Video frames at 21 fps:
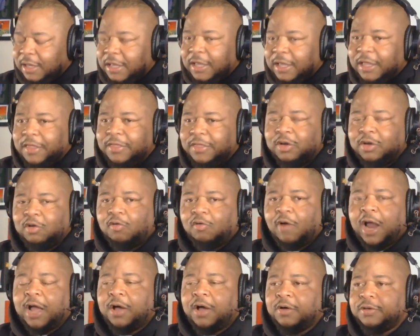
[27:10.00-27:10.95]
The
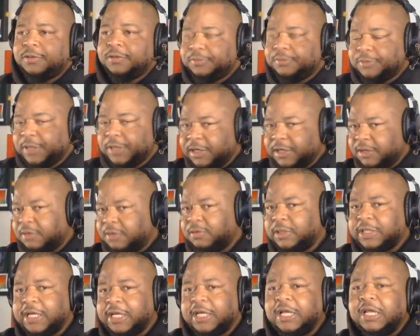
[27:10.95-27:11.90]
crowd. One
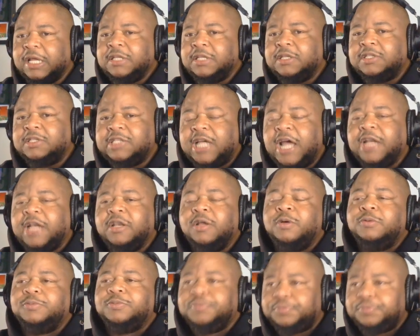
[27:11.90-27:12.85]
thing, side note.